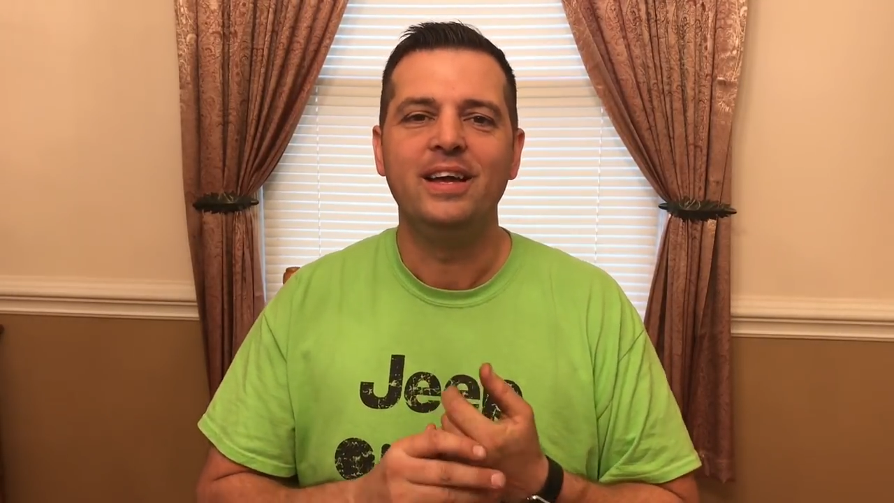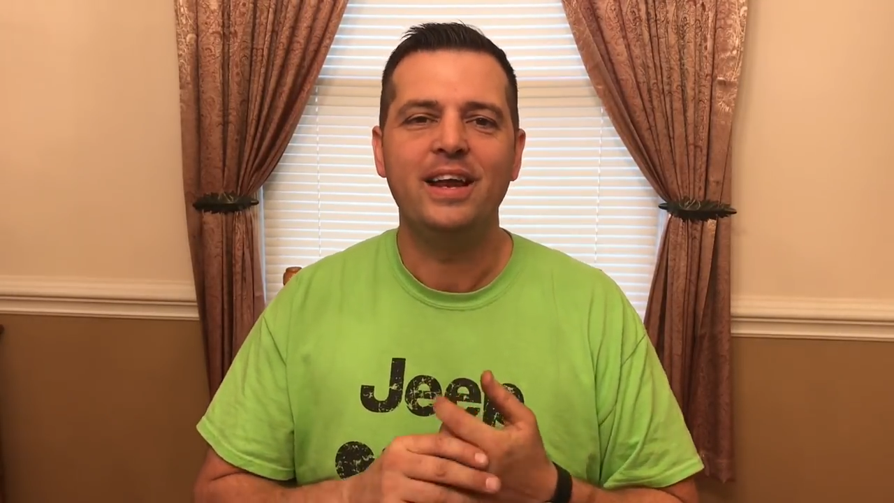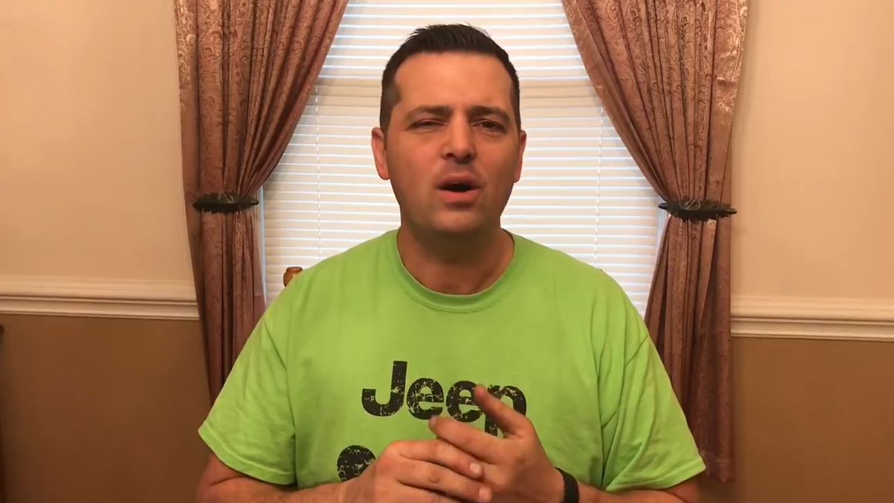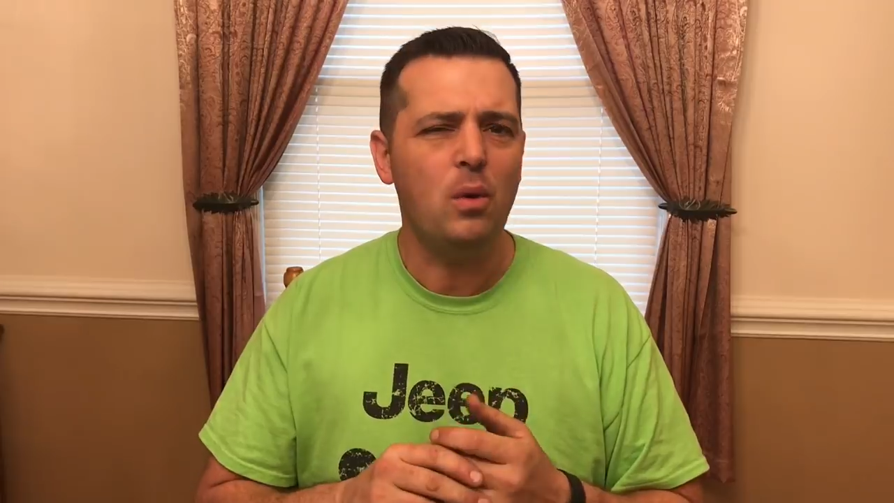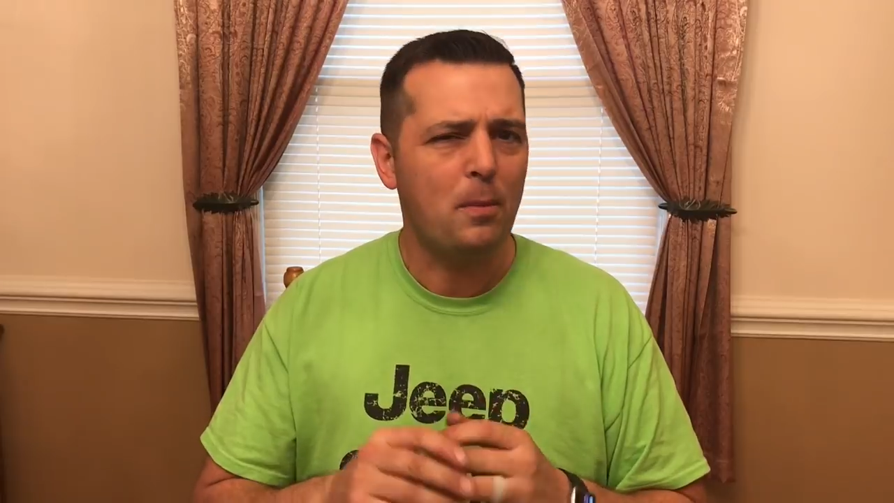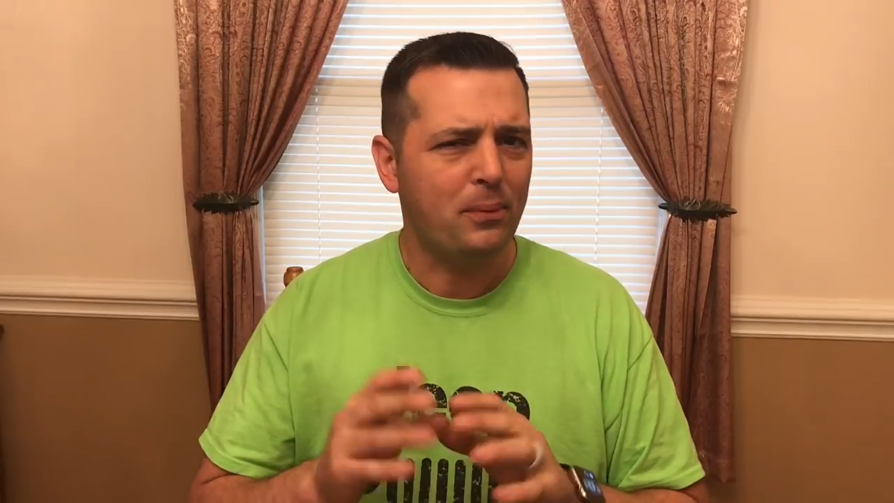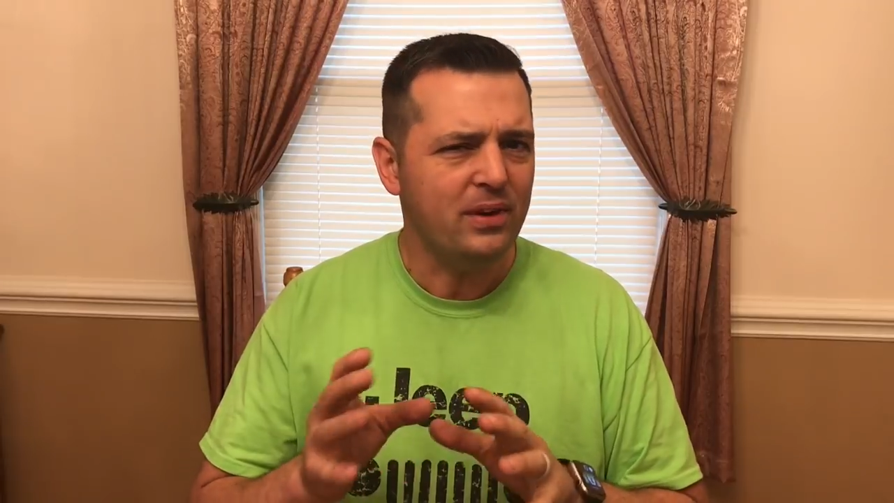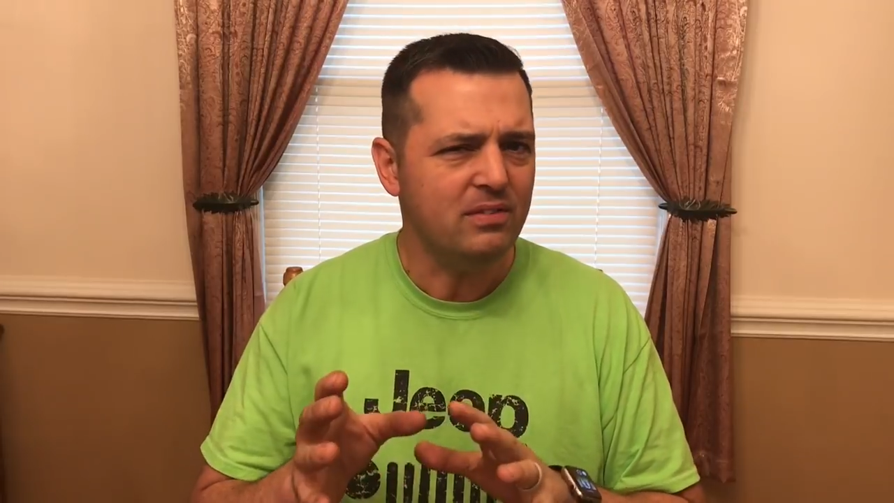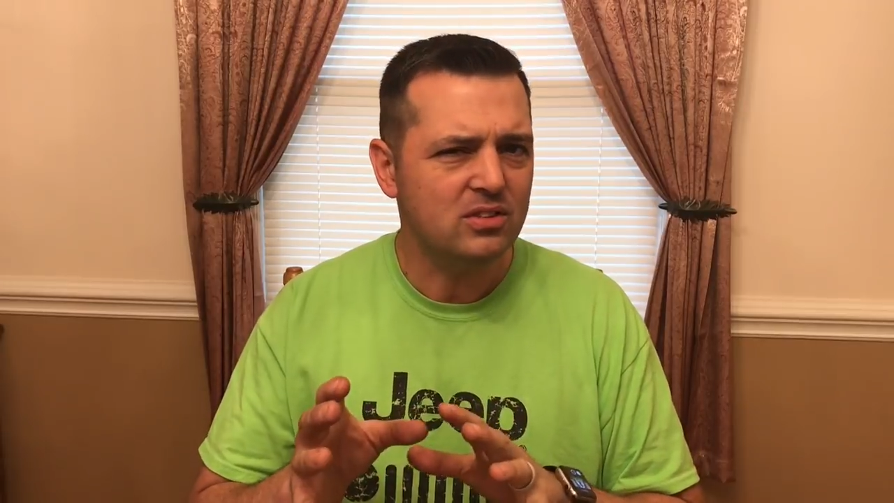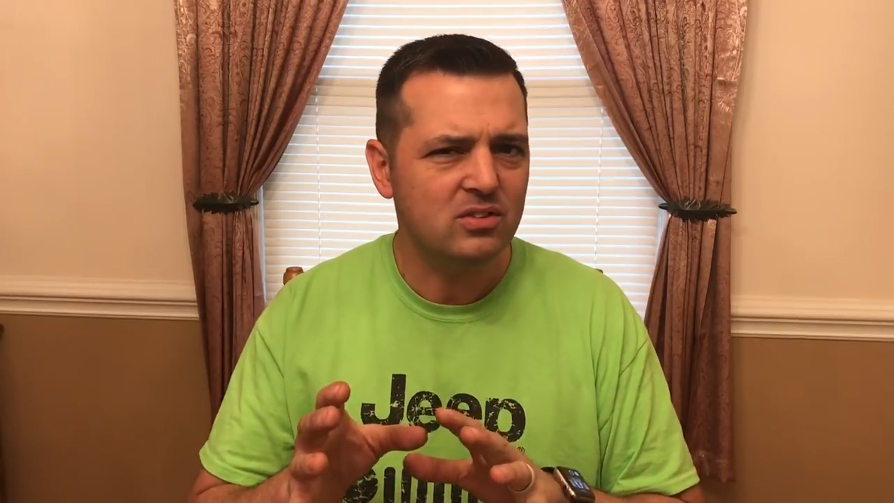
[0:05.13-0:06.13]
Now,
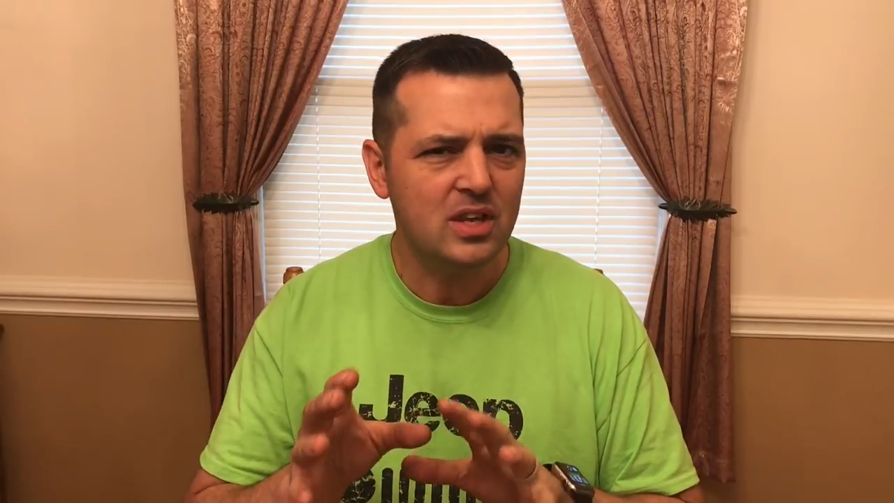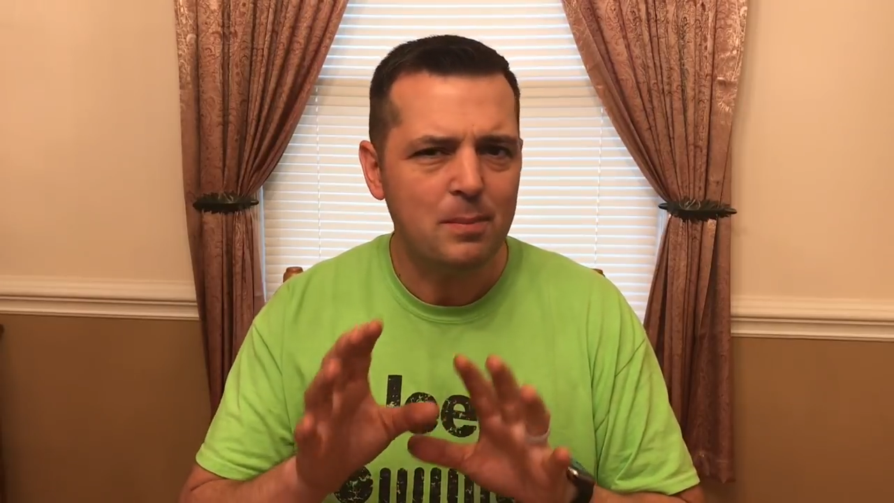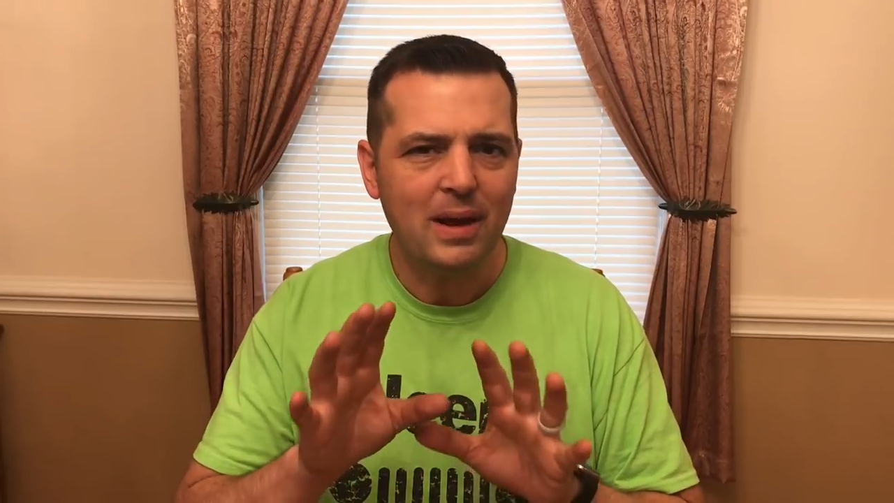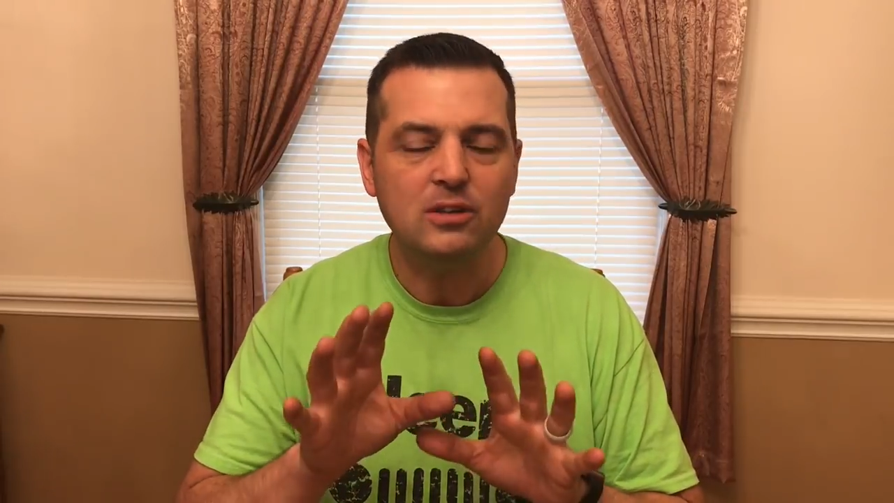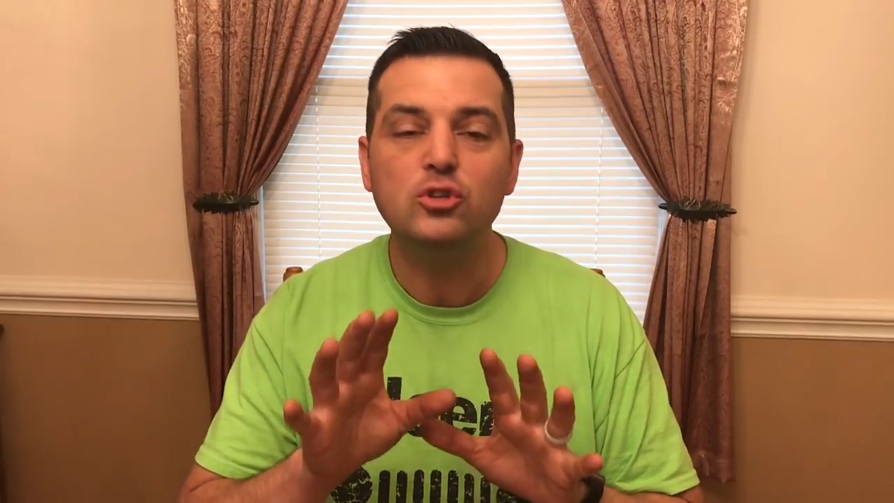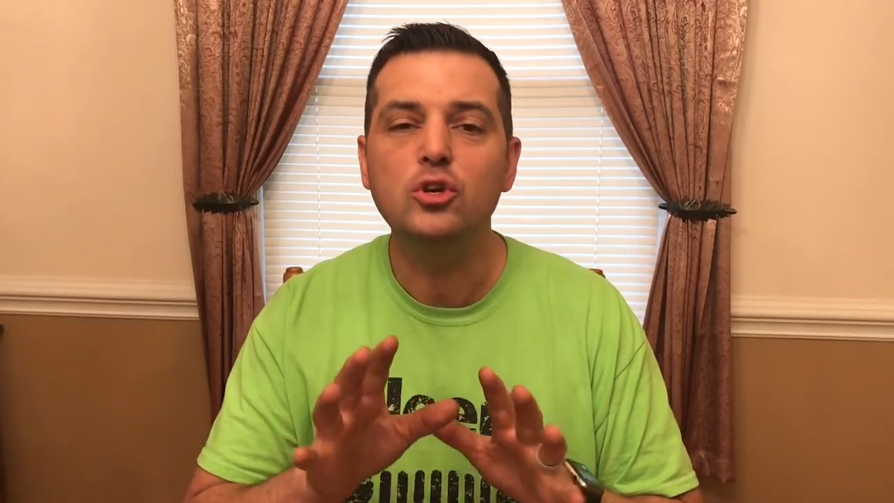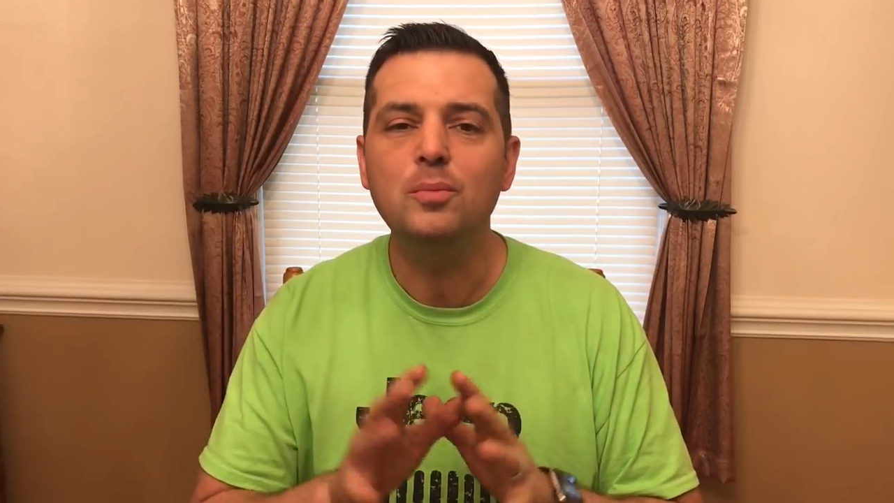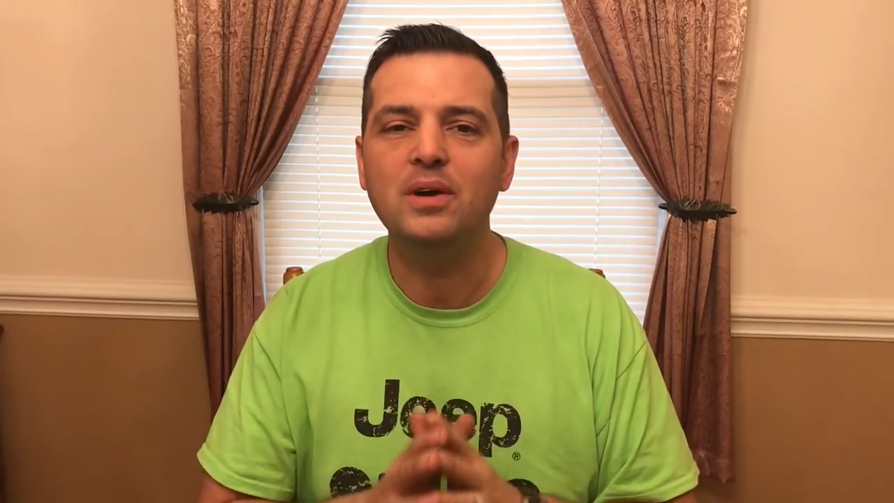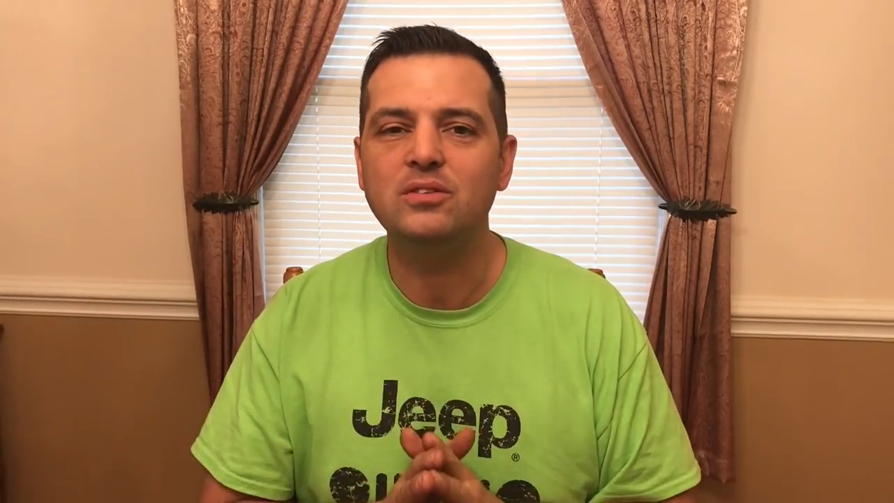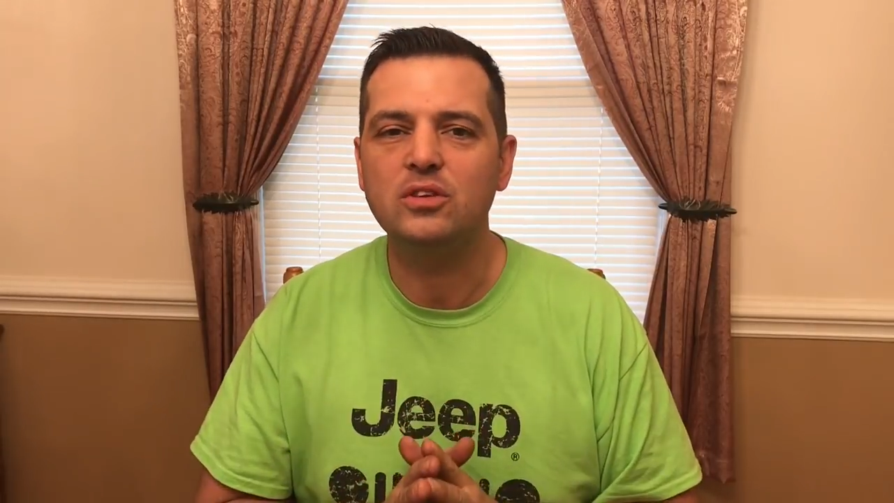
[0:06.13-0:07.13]
previously, about two
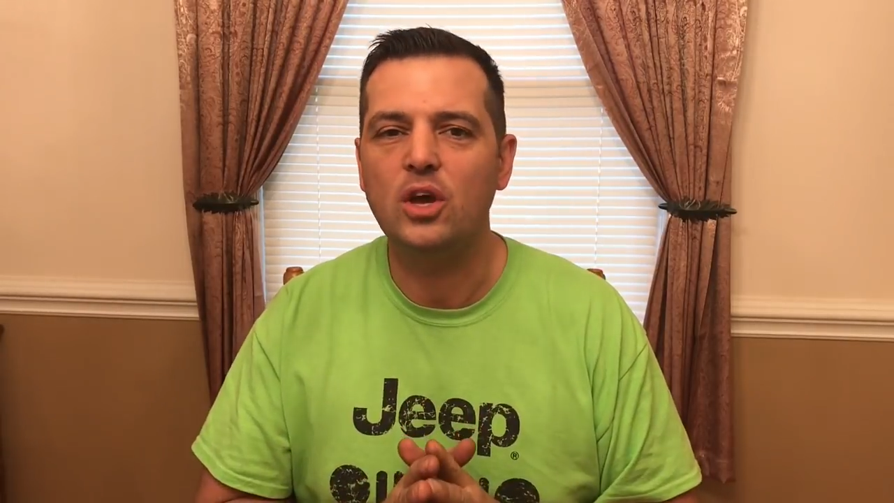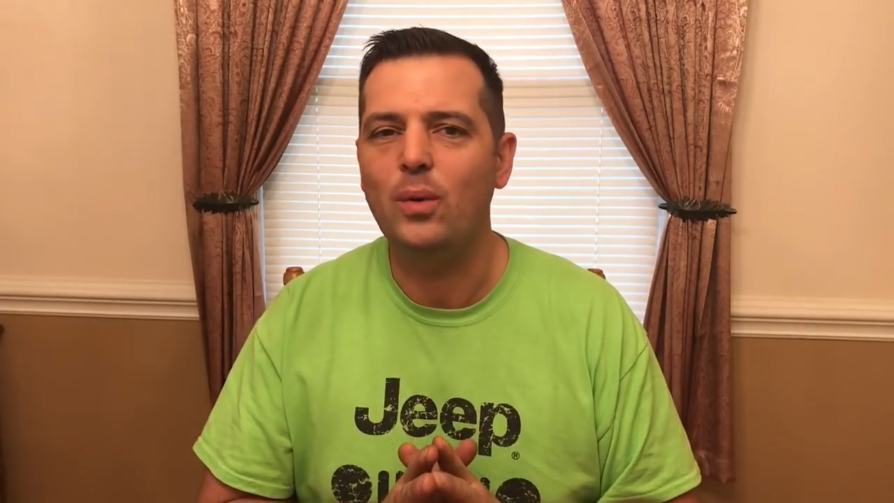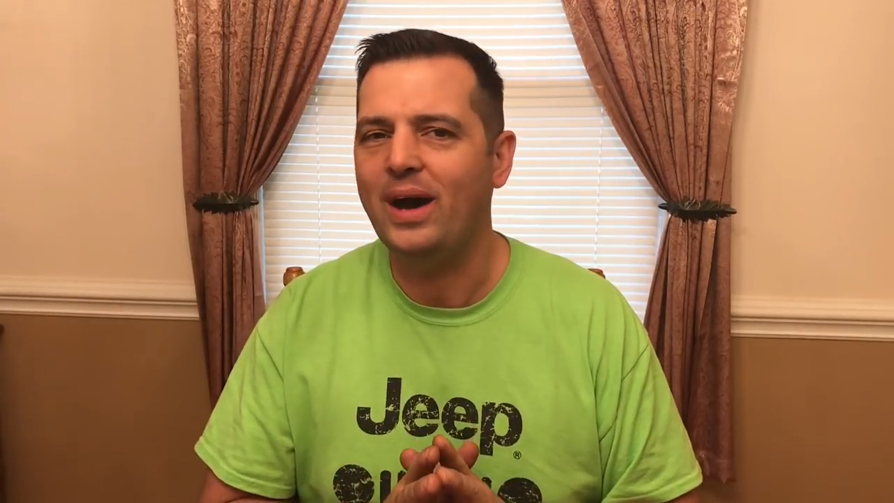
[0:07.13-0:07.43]
months ago,